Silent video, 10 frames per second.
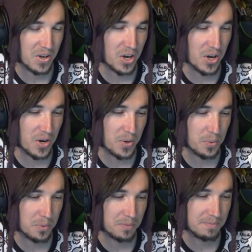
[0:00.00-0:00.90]

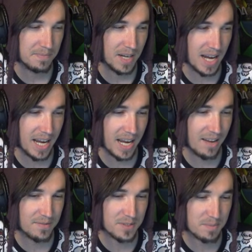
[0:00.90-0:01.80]
Oh, I
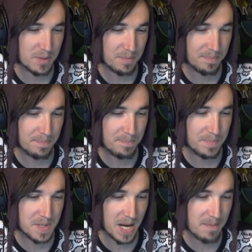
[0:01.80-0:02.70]
have some di
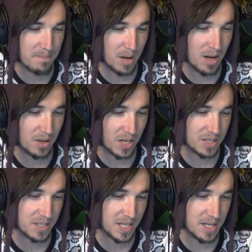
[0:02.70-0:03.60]
diabolic. I
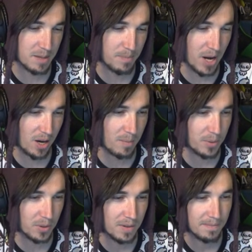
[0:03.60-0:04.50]
was gonna say
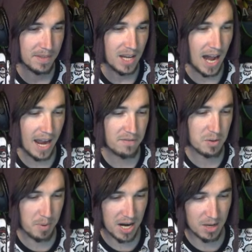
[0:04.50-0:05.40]
debacable. I have
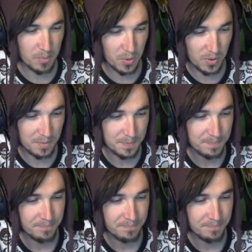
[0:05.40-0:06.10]
debacable.